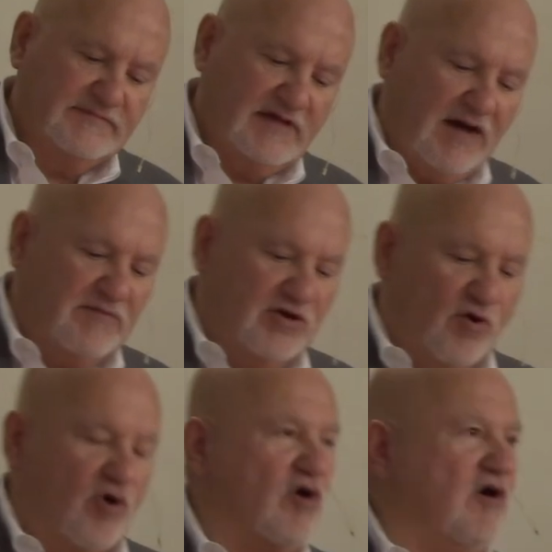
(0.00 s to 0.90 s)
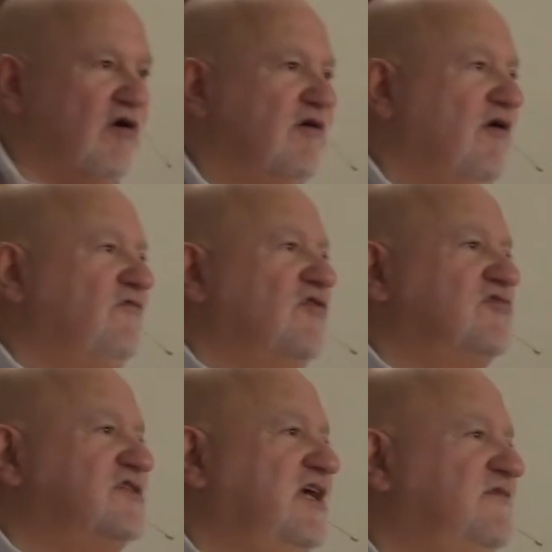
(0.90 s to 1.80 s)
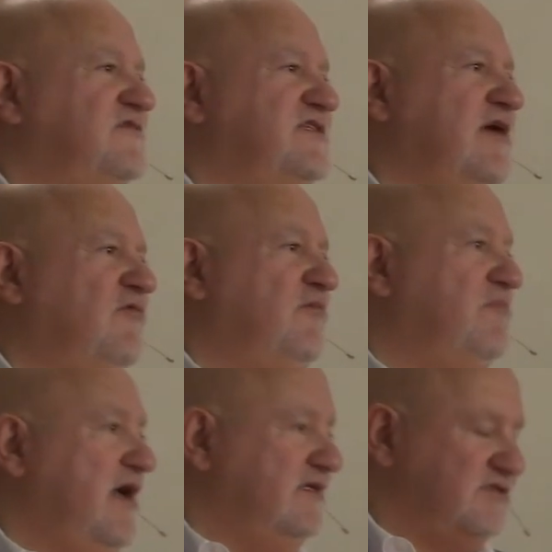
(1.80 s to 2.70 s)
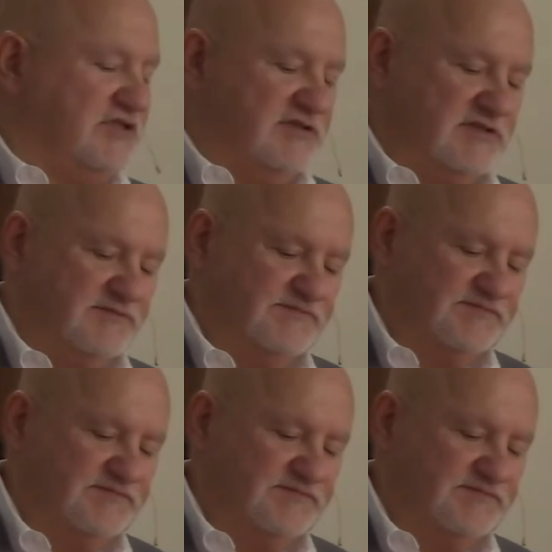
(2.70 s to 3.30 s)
I'm in awe of those gifts that were mentioned.